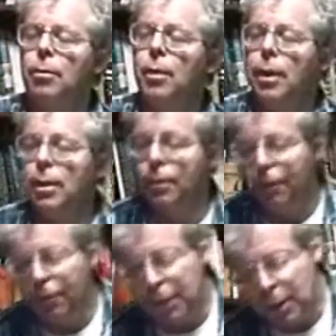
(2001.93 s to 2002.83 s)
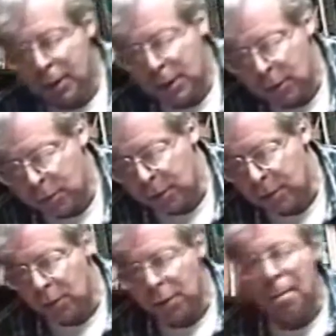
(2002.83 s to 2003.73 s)
In the 15th century,
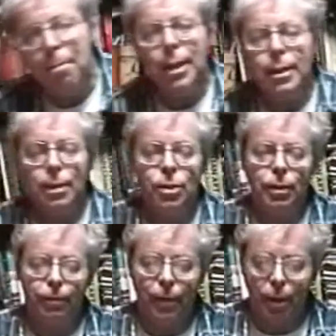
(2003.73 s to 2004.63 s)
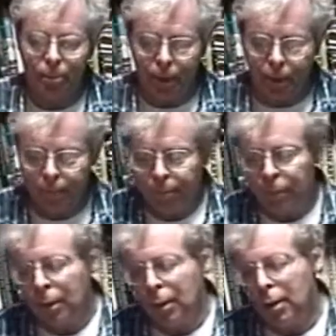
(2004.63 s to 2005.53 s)
though, the Medici family,
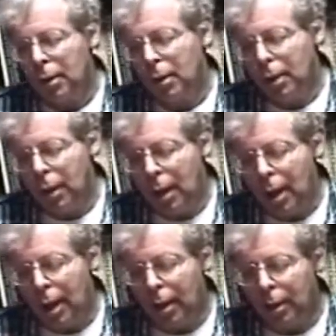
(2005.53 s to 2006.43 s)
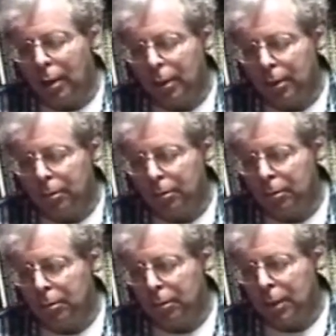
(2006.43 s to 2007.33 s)

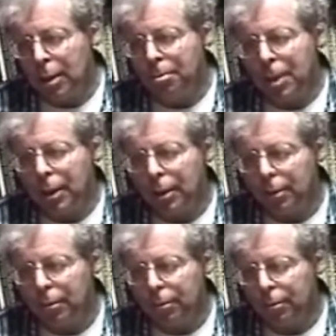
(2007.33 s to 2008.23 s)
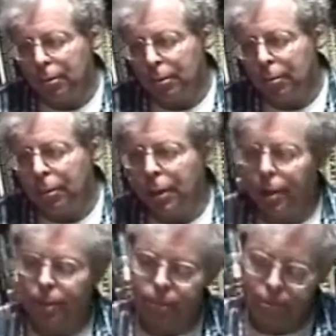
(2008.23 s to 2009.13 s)
led by the